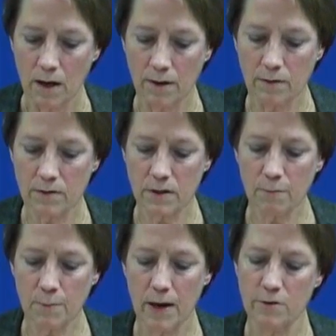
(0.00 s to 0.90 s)
And
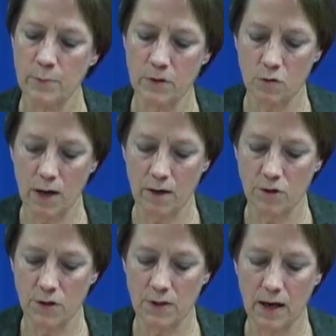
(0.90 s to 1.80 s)
self-management
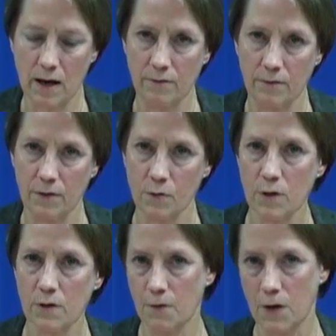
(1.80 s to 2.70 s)
strategies have
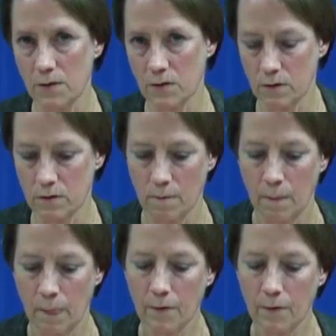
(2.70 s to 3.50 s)
3 phases.